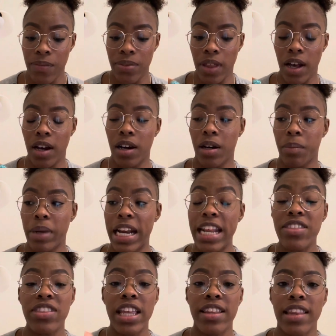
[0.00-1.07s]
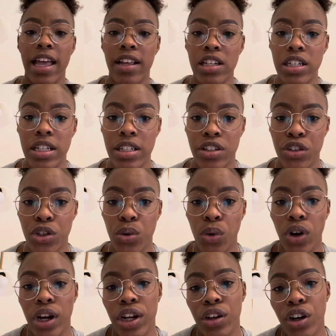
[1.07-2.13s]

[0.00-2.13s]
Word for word: um, anything that it, you are